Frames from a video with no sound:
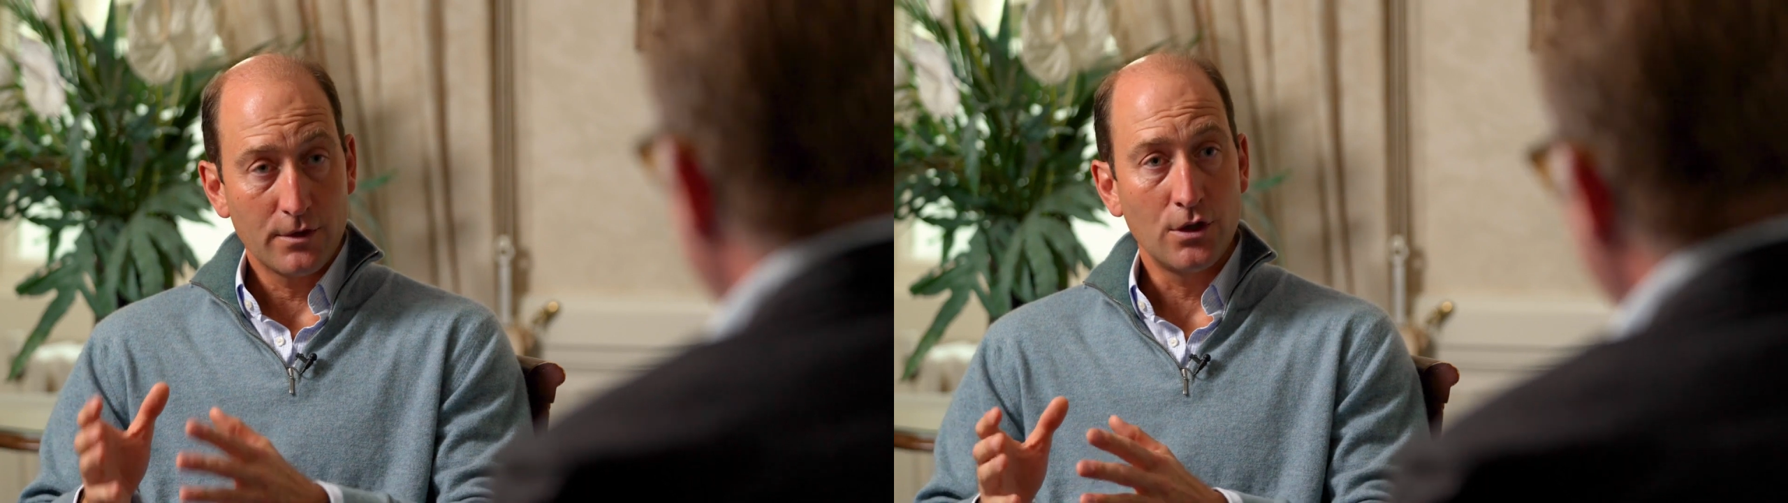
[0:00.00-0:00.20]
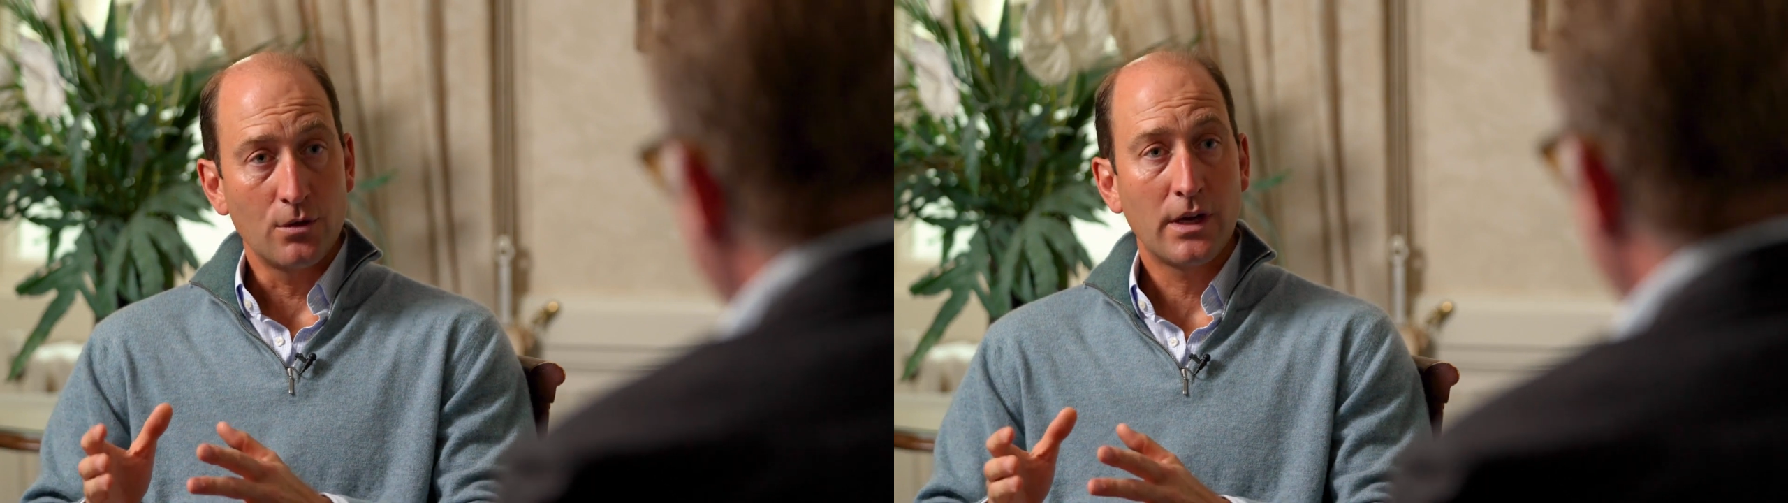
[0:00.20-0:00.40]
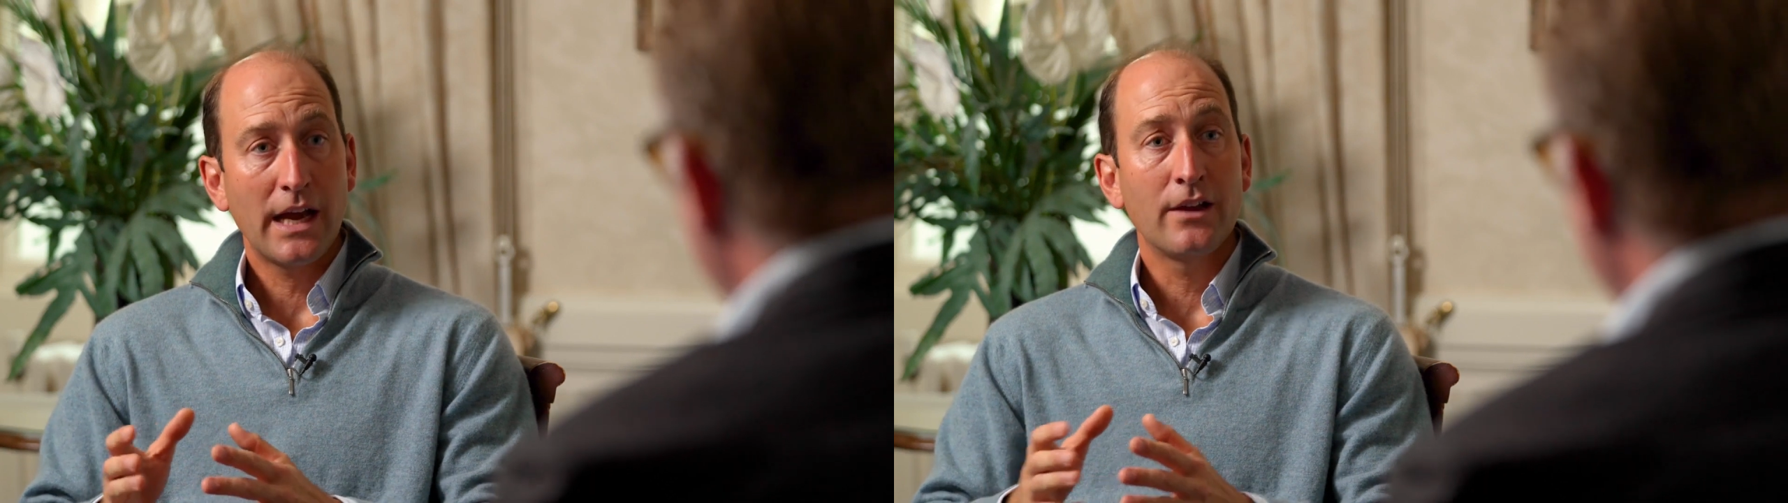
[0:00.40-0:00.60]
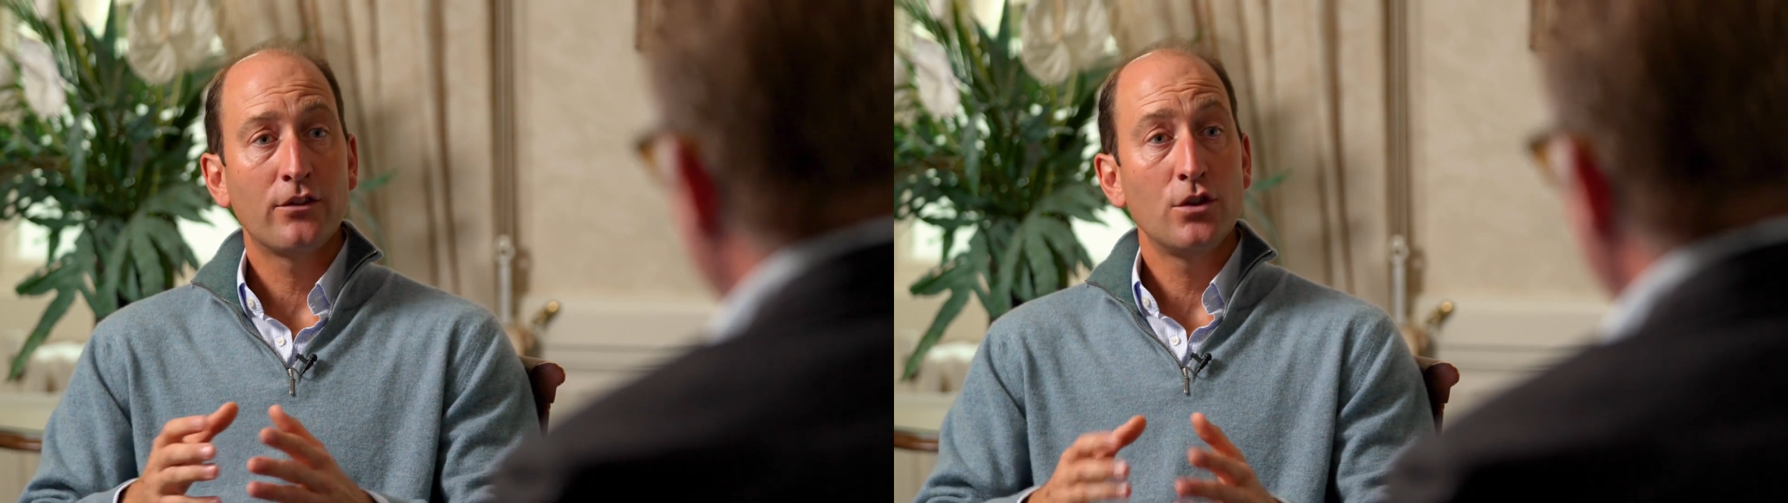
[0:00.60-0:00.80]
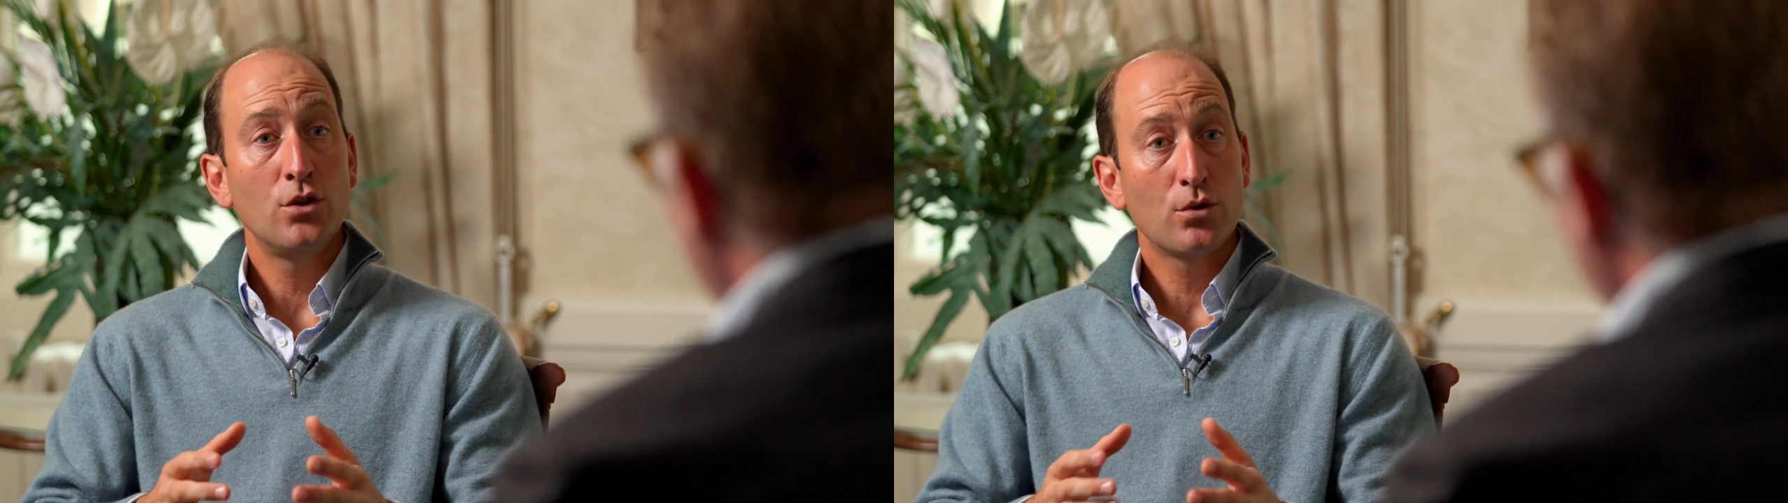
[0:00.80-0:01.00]
the UK
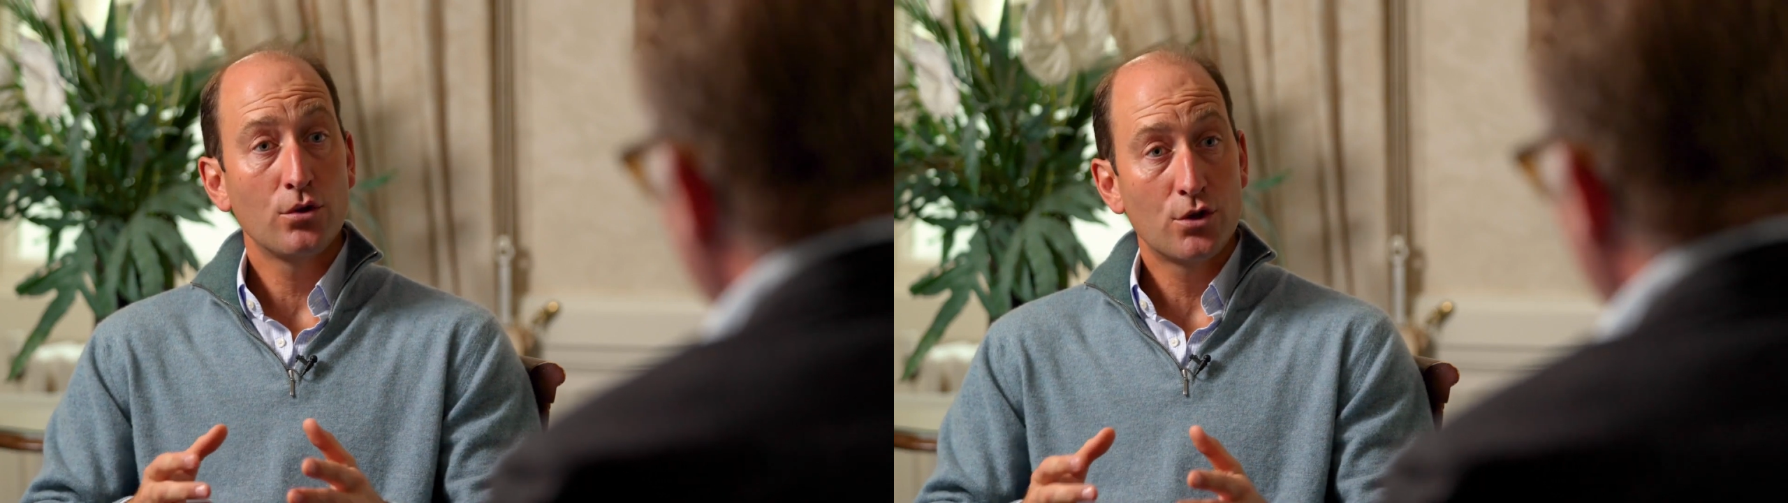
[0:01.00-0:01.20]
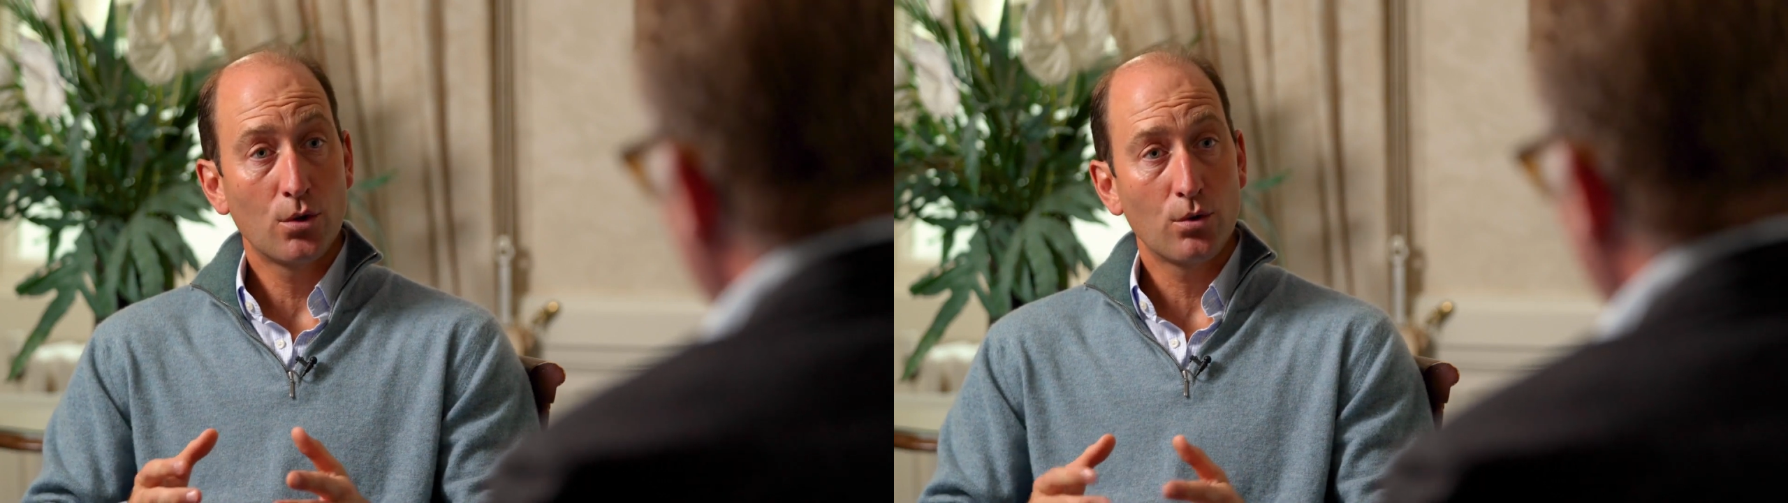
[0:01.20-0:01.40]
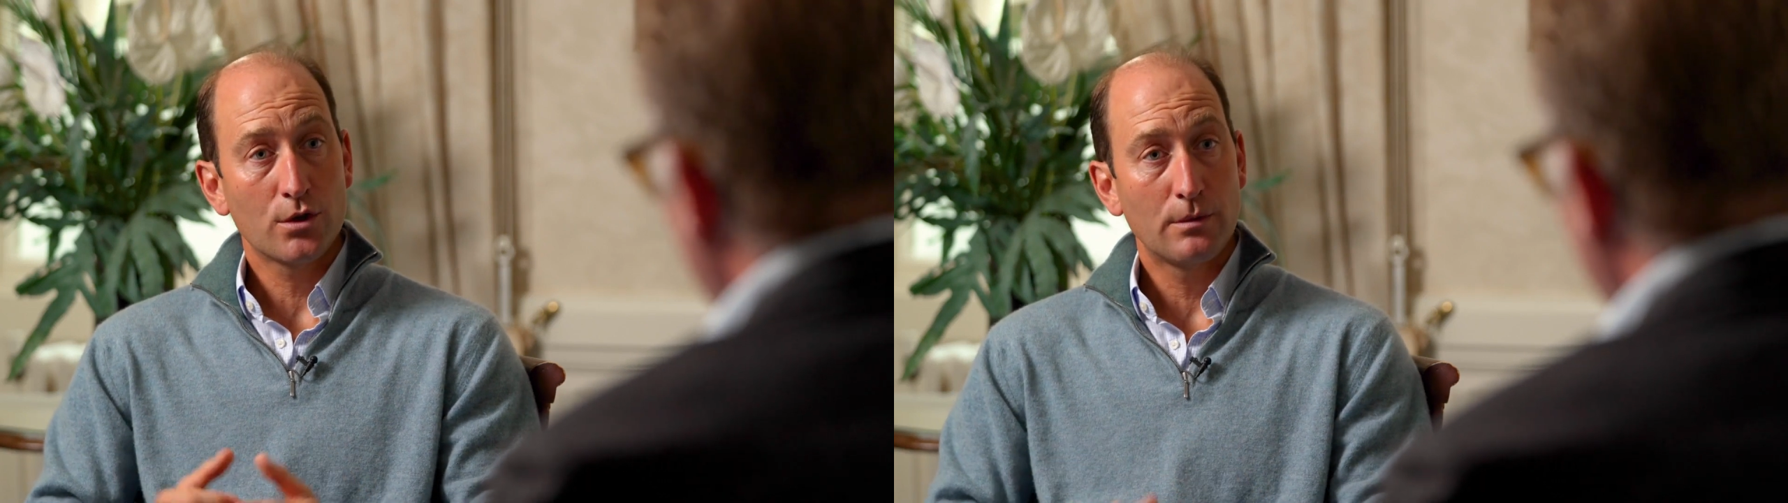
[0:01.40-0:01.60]
is that you can talk